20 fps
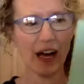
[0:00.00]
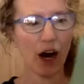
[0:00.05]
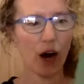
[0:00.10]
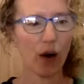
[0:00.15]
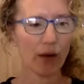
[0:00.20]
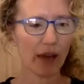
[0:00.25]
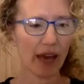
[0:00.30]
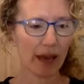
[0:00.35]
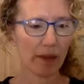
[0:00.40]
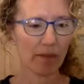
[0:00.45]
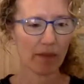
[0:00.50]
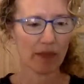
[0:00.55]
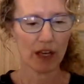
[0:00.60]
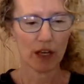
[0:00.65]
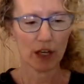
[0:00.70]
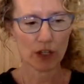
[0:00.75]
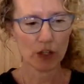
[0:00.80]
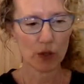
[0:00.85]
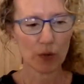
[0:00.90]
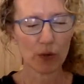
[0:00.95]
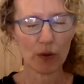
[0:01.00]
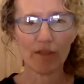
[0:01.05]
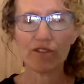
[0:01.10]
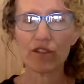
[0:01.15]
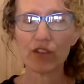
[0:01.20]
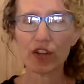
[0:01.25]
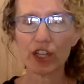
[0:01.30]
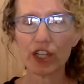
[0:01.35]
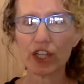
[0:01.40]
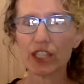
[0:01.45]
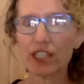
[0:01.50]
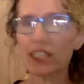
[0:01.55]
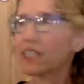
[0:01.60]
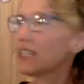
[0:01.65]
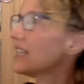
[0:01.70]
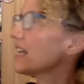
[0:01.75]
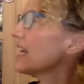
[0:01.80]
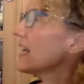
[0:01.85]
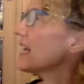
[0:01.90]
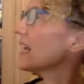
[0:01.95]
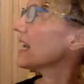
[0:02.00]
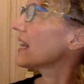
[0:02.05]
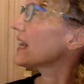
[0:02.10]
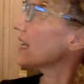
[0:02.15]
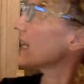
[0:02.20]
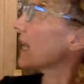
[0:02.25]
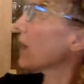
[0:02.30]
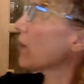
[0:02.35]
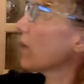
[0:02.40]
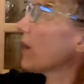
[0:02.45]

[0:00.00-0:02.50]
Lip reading: Okay. So the first thing that I